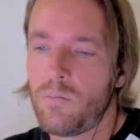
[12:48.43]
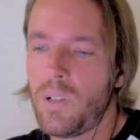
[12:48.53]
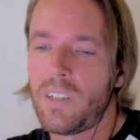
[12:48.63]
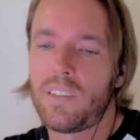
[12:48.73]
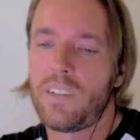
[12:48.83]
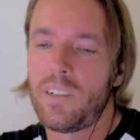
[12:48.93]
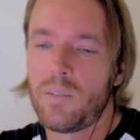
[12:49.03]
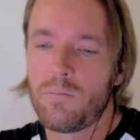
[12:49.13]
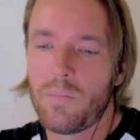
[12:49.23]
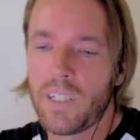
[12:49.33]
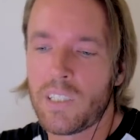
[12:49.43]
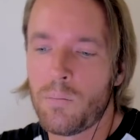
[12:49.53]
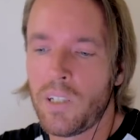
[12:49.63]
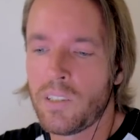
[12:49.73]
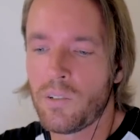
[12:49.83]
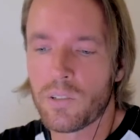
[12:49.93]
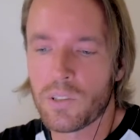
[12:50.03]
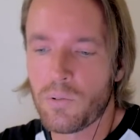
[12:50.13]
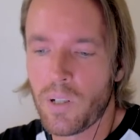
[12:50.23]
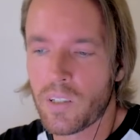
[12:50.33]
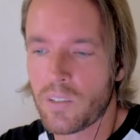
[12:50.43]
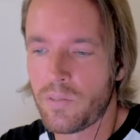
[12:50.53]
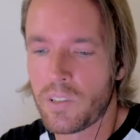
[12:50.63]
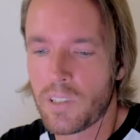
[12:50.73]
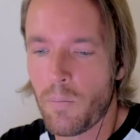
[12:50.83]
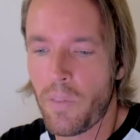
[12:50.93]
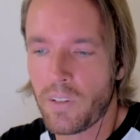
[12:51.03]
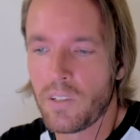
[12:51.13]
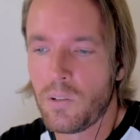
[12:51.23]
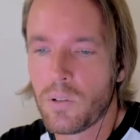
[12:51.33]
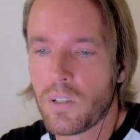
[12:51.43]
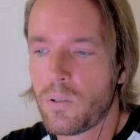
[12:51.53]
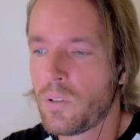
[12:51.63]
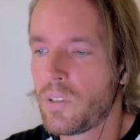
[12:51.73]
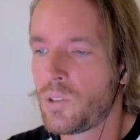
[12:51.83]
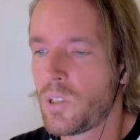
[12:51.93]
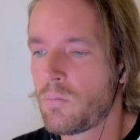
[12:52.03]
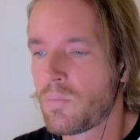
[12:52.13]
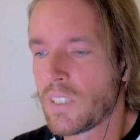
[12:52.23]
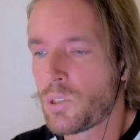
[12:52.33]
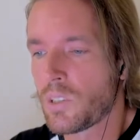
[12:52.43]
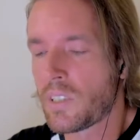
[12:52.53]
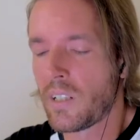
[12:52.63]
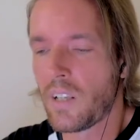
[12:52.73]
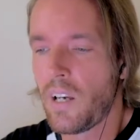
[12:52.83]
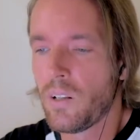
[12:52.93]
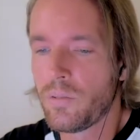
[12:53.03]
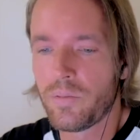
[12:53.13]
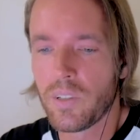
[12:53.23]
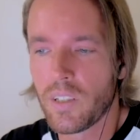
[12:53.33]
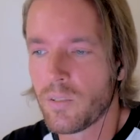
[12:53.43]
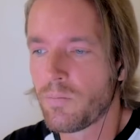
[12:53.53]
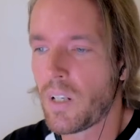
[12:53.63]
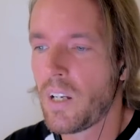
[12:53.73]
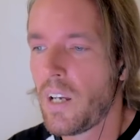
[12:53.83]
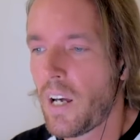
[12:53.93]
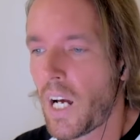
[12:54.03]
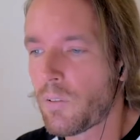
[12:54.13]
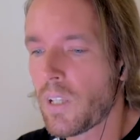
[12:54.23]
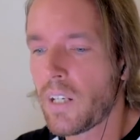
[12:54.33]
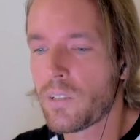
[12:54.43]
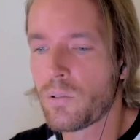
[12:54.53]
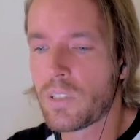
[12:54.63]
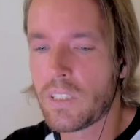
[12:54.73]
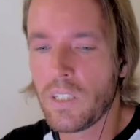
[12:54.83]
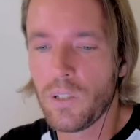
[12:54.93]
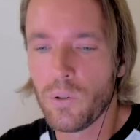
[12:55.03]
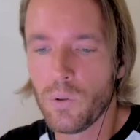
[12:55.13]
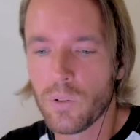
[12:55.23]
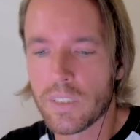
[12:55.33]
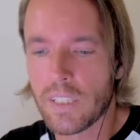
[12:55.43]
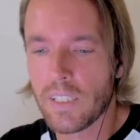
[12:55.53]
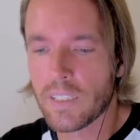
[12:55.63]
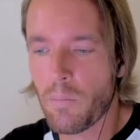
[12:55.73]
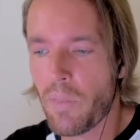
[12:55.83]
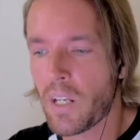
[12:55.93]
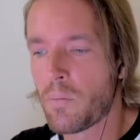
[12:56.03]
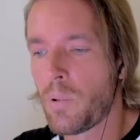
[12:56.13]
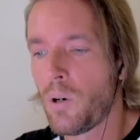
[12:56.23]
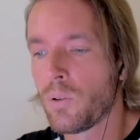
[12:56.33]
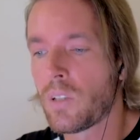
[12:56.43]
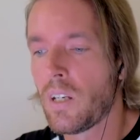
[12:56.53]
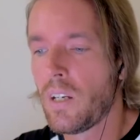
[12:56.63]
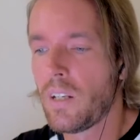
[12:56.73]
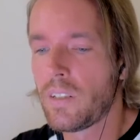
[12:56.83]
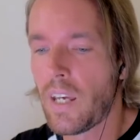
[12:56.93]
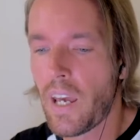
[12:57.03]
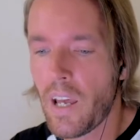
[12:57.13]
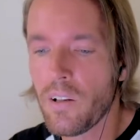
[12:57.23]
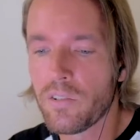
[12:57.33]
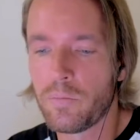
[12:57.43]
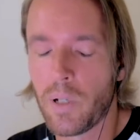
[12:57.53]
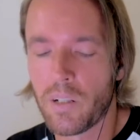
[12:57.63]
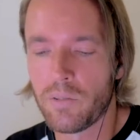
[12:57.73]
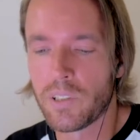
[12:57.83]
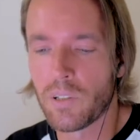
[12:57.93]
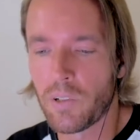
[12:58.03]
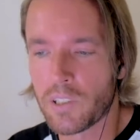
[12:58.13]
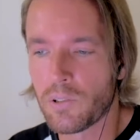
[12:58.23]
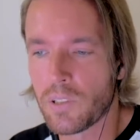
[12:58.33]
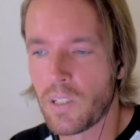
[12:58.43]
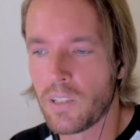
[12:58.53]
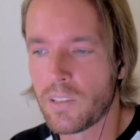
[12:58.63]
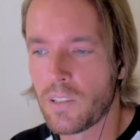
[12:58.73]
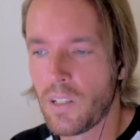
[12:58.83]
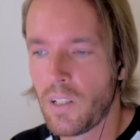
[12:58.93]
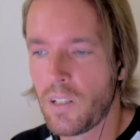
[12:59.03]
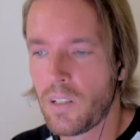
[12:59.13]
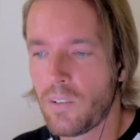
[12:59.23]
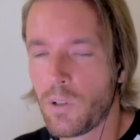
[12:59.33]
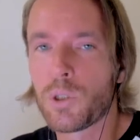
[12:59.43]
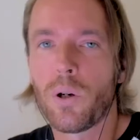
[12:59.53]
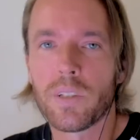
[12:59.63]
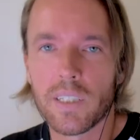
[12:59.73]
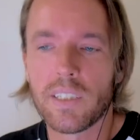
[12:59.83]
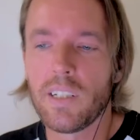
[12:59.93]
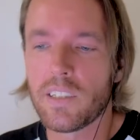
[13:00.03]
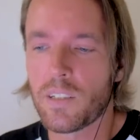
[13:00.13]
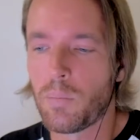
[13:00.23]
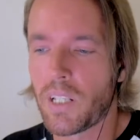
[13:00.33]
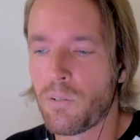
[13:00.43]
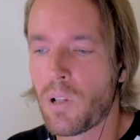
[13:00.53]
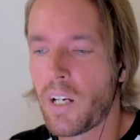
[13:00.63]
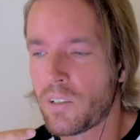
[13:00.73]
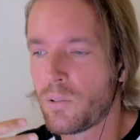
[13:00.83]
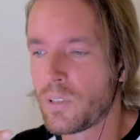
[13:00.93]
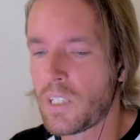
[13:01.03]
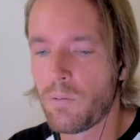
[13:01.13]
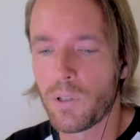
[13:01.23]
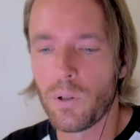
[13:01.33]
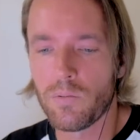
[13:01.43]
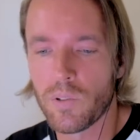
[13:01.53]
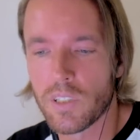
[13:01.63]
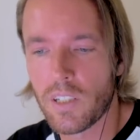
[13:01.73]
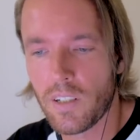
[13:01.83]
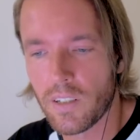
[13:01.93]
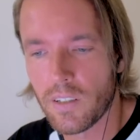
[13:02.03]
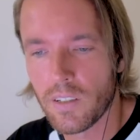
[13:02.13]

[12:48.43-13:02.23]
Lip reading: But maximizing your strength is something that you can do in the gym. That's just not healthy. I would like to see you say something about the health benefits of exercise, which don't exist, but I would like to see what you have to say.